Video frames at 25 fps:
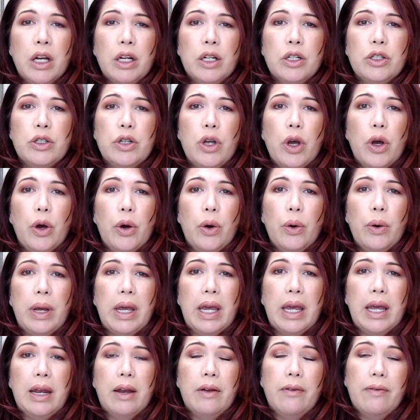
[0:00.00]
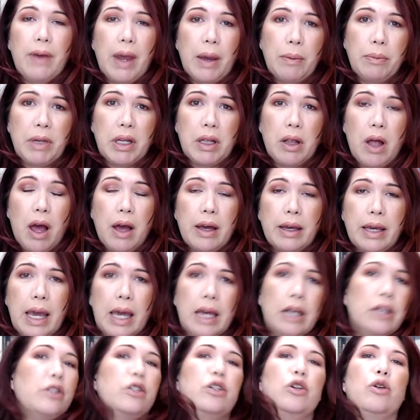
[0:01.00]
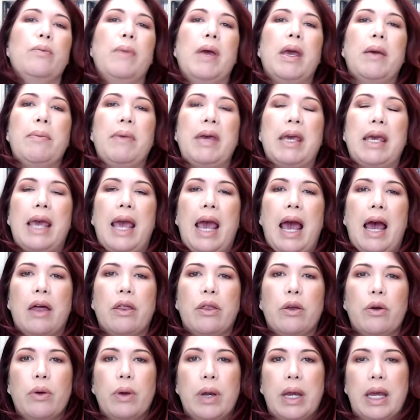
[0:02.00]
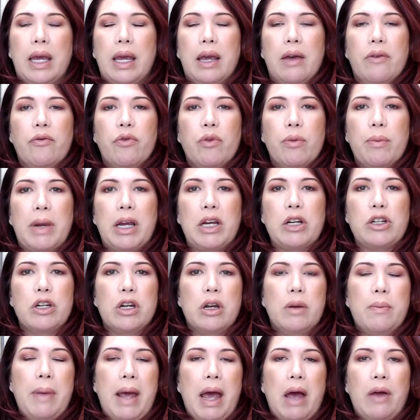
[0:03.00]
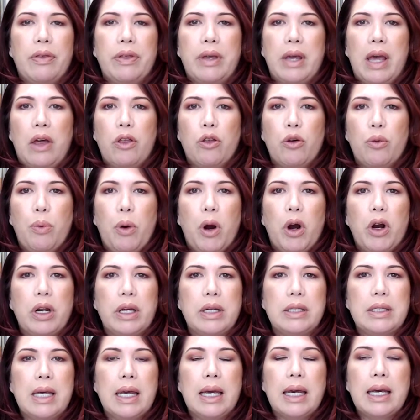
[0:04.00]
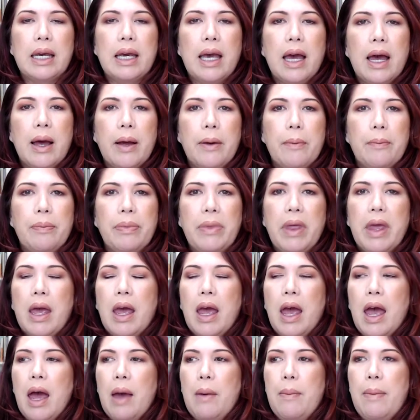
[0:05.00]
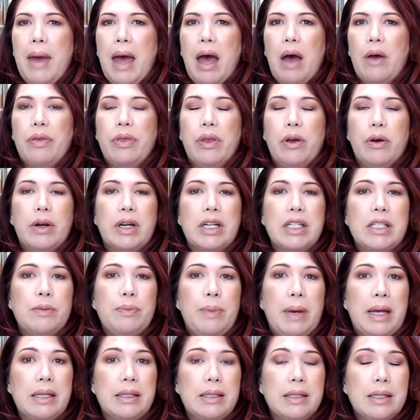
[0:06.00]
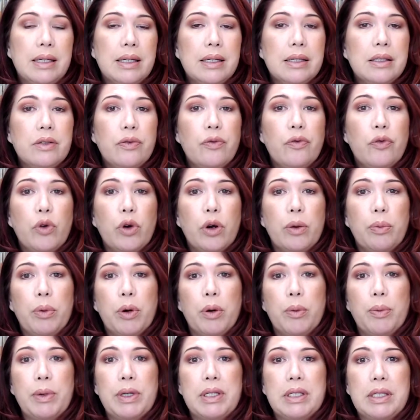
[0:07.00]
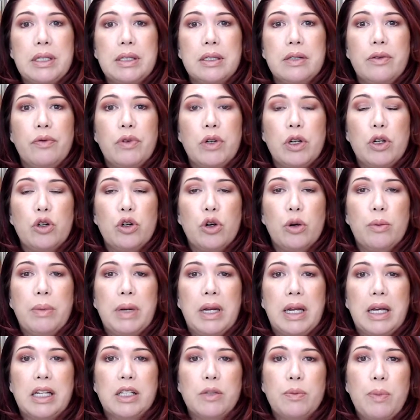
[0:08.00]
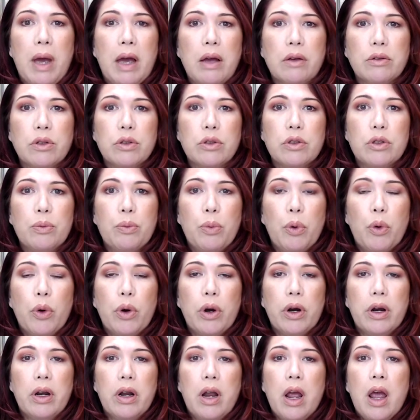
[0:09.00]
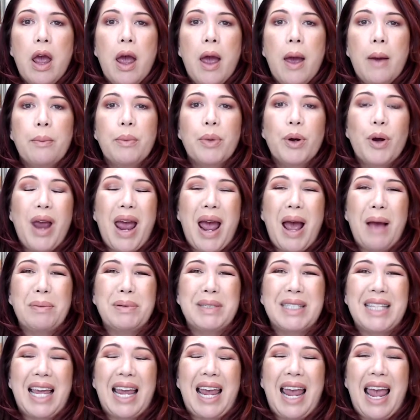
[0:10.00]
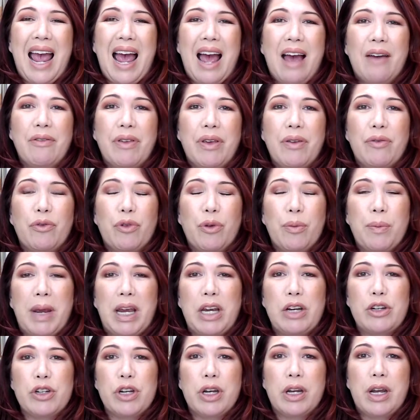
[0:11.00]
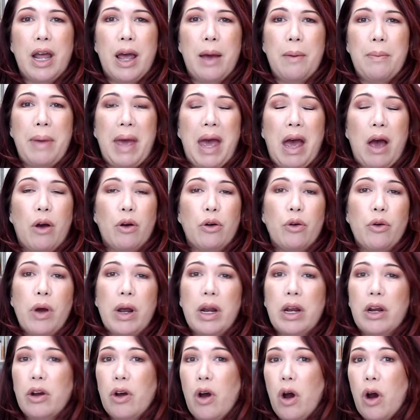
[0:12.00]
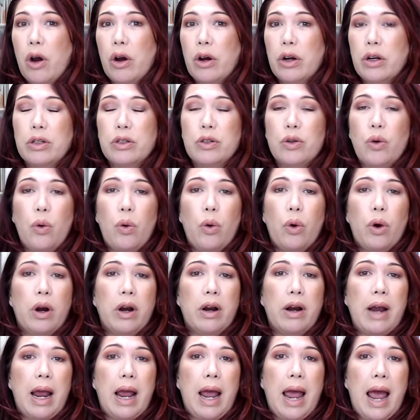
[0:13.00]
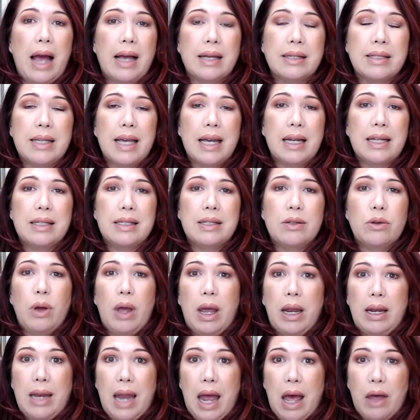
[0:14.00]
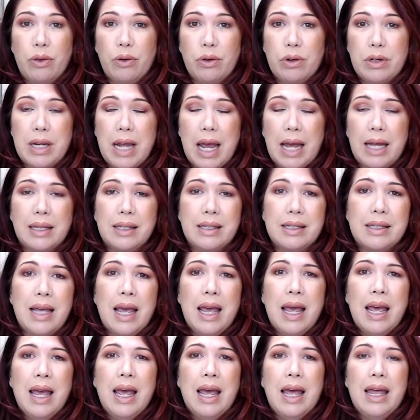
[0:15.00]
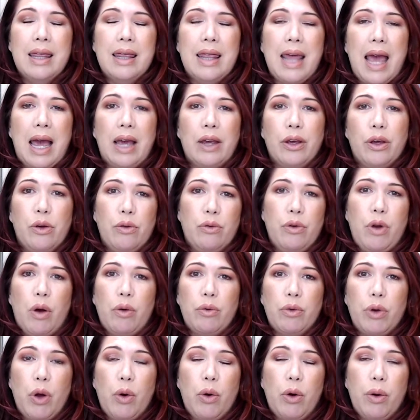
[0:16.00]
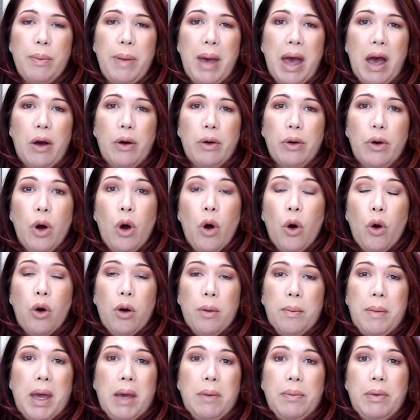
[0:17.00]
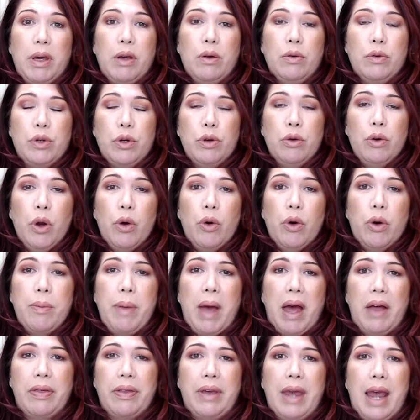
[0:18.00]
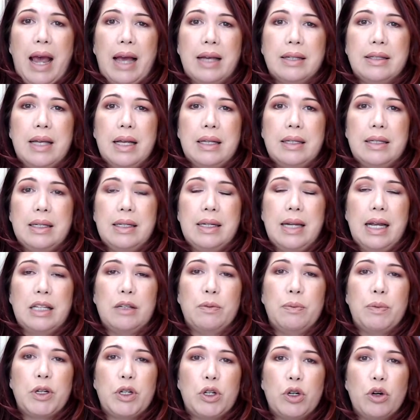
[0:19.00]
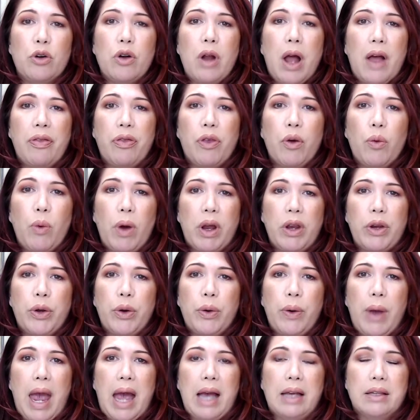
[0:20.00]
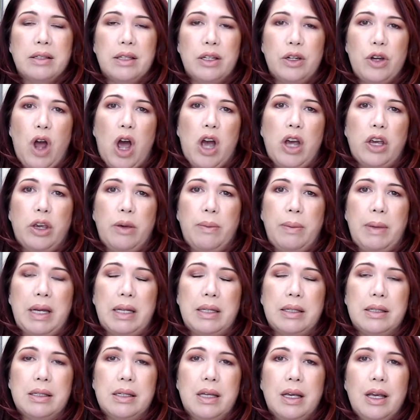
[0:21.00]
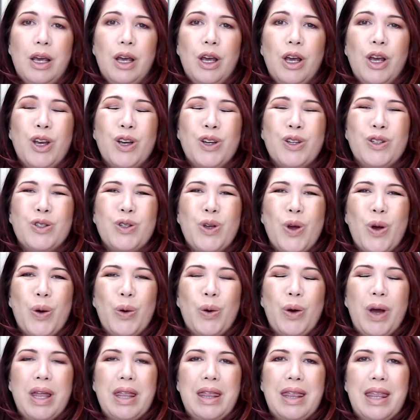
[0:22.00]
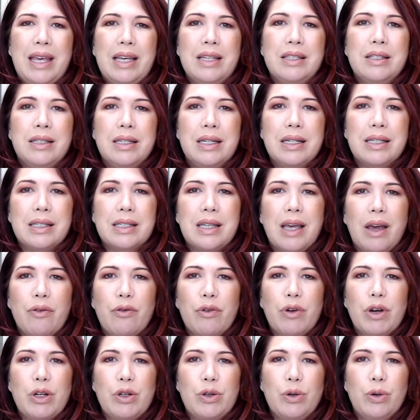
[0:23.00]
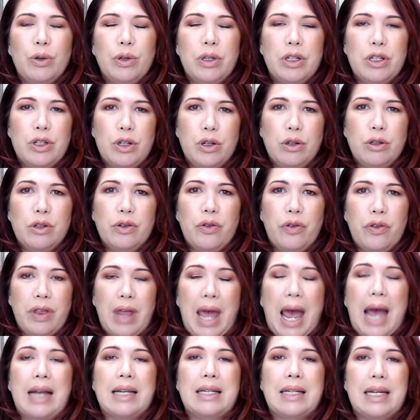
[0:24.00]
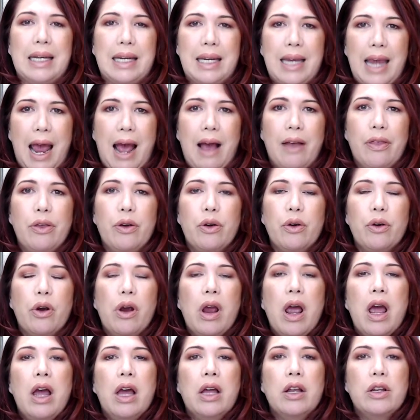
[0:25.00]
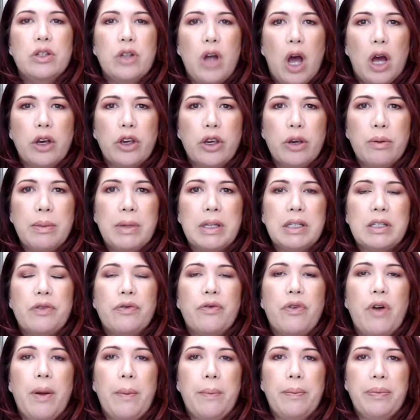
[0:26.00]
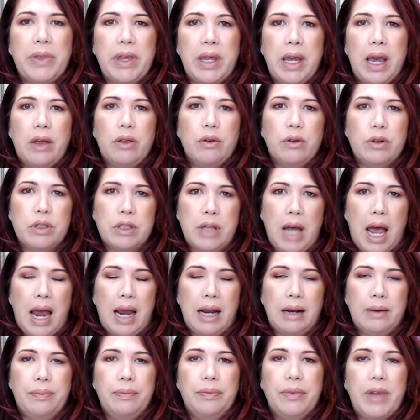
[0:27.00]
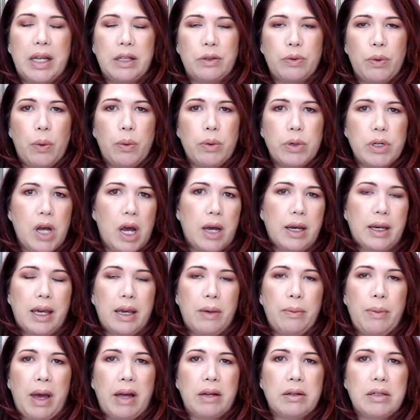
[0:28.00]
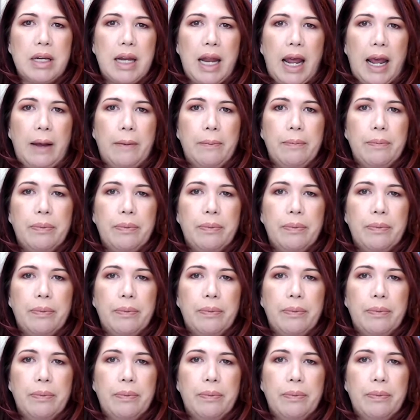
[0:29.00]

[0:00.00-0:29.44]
So in a family law case, you may be gathering information about the other party's income, about their expenses for purposes of determining spousal support. Perhaps they have information about credit cards or assets and other debts that you don't know about, or maybe you do know about the assets and debts, but you're not the one who has the documents. So this discovery tool is used for that, to gather documents from the other side. That's what we're talking about today.